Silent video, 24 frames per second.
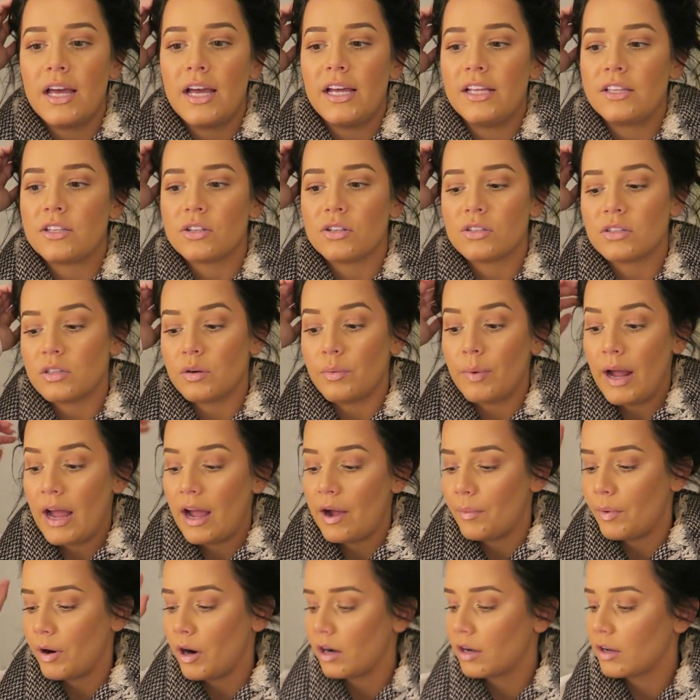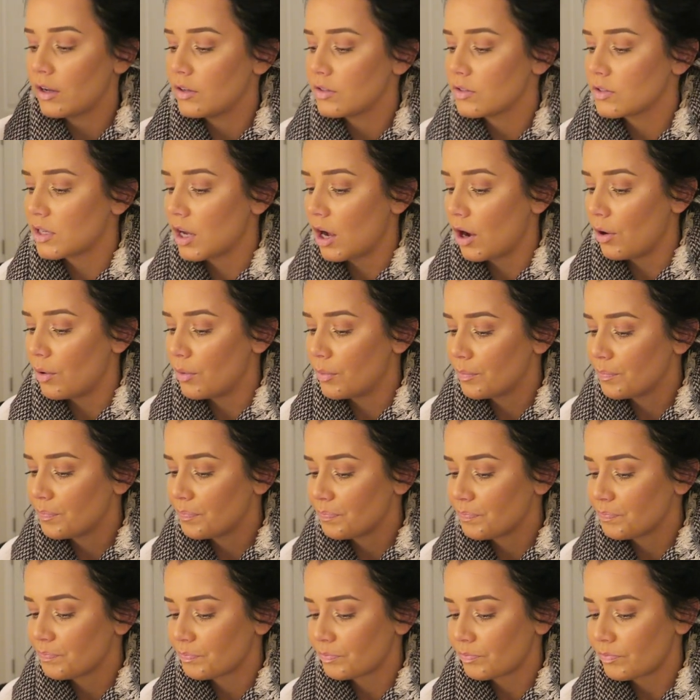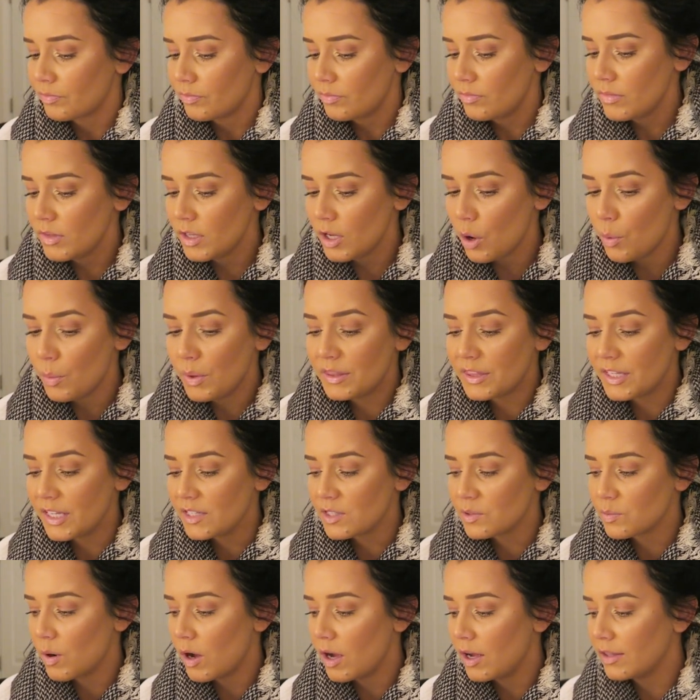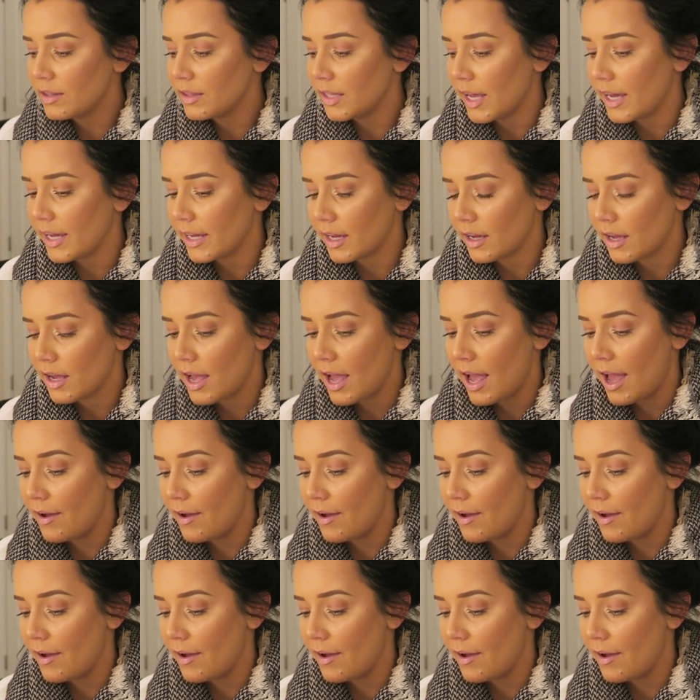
it's just the way I work. So with this one, like,